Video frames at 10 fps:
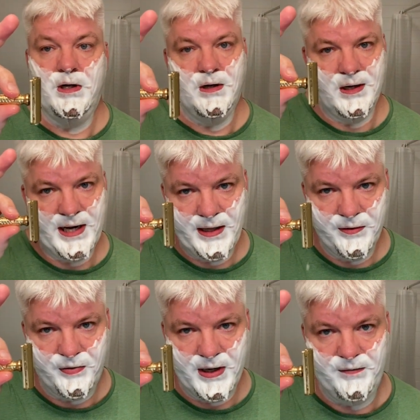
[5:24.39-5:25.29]
Like the
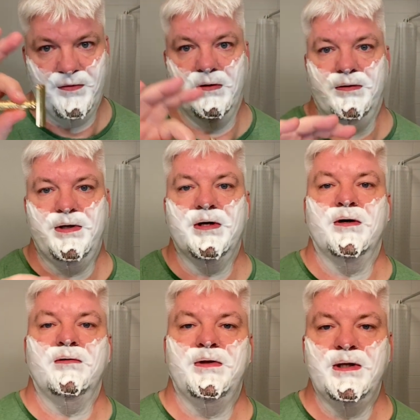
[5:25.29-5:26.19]
rifle, you
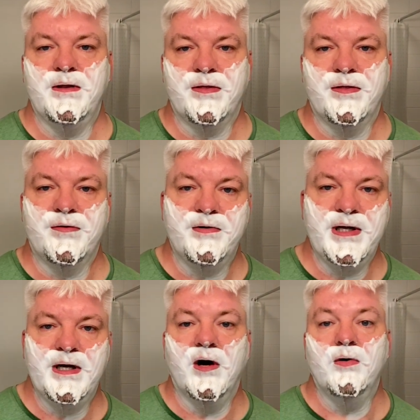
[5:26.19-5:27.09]
know, the
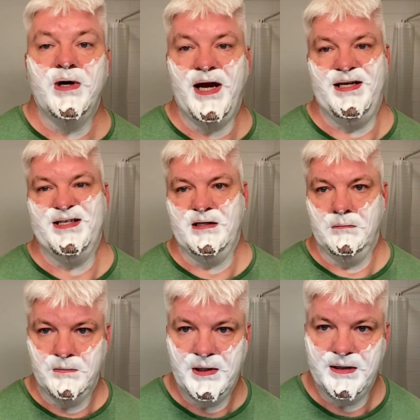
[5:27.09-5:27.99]
308,
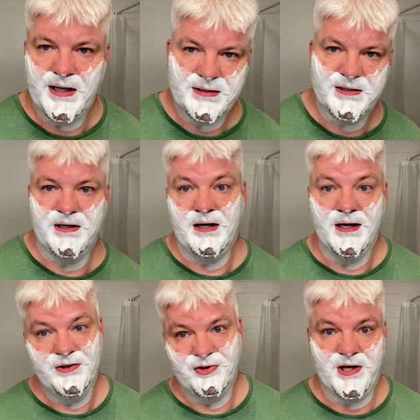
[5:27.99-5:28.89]
that's a
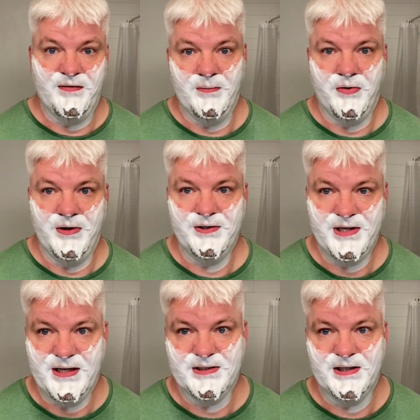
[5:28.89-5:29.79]

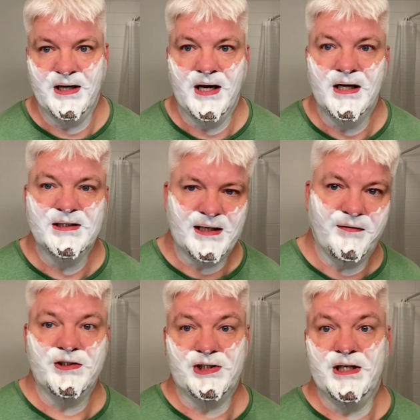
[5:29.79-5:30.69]
7.6,
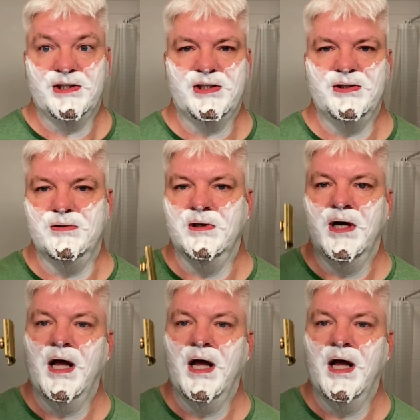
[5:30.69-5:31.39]
762.